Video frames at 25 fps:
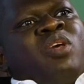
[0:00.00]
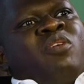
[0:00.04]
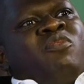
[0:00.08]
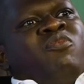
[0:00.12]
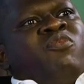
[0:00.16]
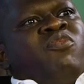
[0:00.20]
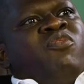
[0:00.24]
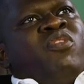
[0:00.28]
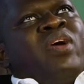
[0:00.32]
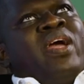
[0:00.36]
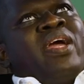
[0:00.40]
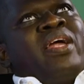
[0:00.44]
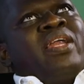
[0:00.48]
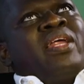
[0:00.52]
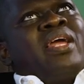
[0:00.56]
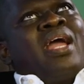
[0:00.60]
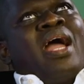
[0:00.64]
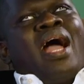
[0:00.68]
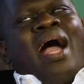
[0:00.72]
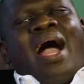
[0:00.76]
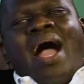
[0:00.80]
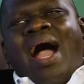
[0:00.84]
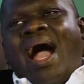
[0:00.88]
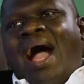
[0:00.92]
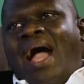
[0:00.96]
a very
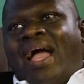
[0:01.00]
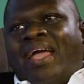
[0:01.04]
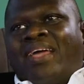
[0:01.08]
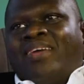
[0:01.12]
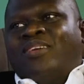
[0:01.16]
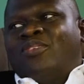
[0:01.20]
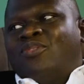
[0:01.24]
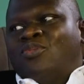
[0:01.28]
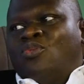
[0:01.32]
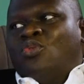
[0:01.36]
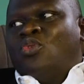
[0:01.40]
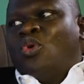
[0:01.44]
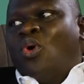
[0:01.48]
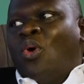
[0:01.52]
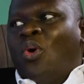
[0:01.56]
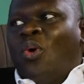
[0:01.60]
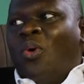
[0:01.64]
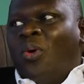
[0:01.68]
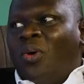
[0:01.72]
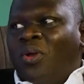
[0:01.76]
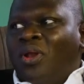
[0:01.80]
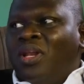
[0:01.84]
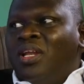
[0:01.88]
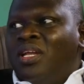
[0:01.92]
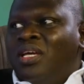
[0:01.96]
high
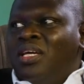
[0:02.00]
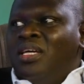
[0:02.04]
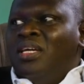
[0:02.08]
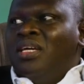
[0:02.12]
role